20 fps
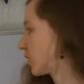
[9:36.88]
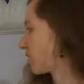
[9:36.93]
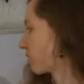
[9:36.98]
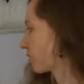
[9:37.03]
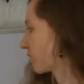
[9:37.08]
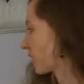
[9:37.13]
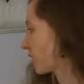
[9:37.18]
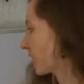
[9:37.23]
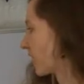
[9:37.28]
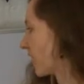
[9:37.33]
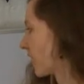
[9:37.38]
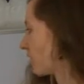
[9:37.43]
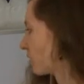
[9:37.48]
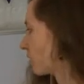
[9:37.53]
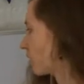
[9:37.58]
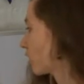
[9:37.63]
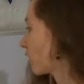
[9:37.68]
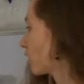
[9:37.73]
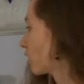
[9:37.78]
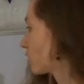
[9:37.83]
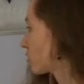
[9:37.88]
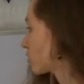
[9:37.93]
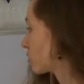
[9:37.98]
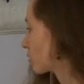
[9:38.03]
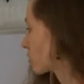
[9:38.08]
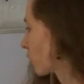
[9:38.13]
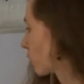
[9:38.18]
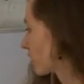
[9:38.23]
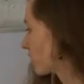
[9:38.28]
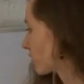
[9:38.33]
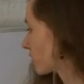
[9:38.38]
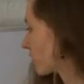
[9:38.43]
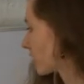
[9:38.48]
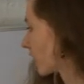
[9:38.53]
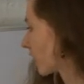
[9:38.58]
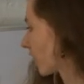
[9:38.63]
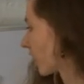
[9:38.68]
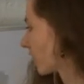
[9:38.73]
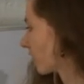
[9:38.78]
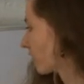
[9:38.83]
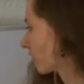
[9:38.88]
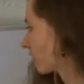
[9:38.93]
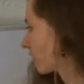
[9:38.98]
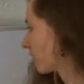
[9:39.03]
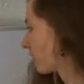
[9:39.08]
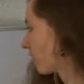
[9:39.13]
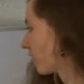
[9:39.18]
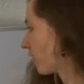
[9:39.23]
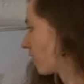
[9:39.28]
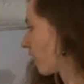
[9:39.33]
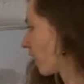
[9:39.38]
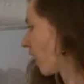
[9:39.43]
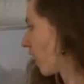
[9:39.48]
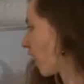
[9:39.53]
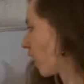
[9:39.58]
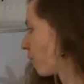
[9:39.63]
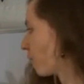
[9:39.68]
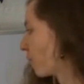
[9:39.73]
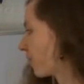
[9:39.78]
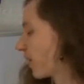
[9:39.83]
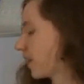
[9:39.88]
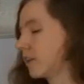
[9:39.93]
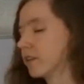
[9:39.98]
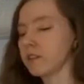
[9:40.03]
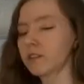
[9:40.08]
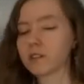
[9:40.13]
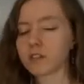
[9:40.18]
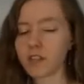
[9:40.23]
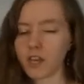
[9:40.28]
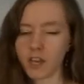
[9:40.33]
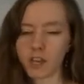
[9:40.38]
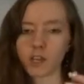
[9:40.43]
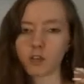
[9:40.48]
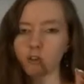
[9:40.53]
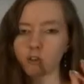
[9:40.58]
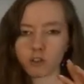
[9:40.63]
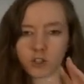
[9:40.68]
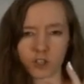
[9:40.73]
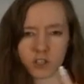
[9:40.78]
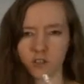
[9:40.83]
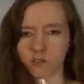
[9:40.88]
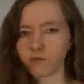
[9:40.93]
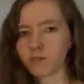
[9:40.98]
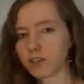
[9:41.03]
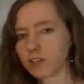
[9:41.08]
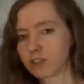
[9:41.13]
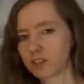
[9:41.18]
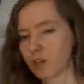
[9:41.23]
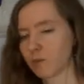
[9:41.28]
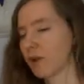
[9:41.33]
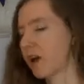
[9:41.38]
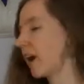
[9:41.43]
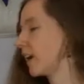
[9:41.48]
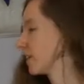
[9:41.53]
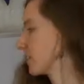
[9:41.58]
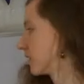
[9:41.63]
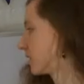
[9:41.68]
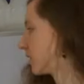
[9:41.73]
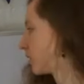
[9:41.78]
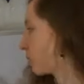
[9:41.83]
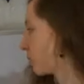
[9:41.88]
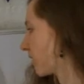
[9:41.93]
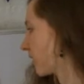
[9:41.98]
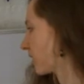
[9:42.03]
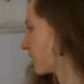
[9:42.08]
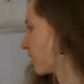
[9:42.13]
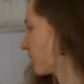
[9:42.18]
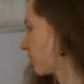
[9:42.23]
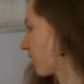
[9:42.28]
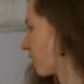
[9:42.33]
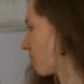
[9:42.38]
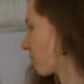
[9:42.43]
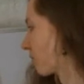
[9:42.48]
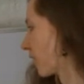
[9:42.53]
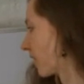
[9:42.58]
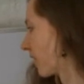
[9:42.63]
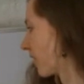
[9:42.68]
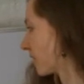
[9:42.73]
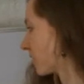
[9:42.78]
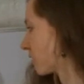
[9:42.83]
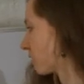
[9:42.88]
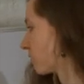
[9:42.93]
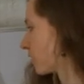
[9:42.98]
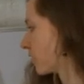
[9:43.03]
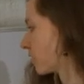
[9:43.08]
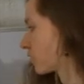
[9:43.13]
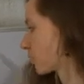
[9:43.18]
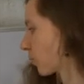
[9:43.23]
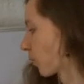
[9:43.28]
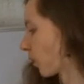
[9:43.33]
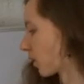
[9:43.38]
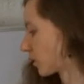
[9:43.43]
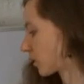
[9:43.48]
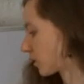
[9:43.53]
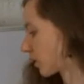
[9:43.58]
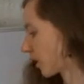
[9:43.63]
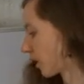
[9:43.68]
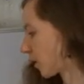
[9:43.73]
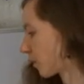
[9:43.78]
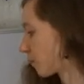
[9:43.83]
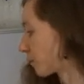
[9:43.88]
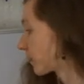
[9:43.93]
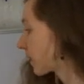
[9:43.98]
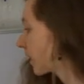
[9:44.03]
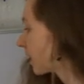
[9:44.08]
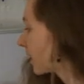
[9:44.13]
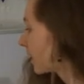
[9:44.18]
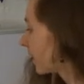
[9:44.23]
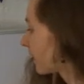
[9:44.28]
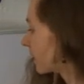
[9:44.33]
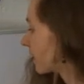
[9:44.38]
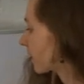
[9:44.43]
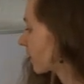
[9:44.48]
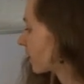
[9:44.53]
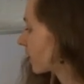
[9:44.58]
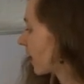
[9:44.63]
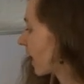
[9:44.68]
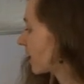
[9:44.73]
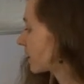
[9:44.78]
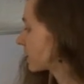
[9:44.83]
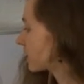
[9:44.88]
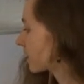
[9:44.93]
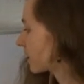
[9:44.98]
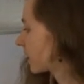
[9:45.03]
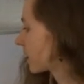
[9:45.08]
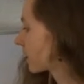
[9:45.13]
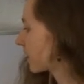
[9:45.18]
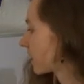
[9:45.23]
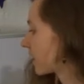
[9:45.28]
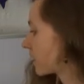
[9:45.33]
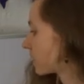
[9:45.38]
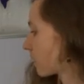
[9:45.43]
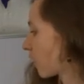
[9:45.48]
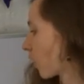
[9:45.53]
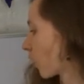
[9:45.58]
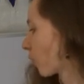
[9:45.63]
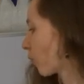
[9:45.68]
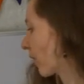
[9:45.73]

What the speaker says: I've written out source here, but they use just a V sub s and it means the same thing as V source here. Now the last thing is our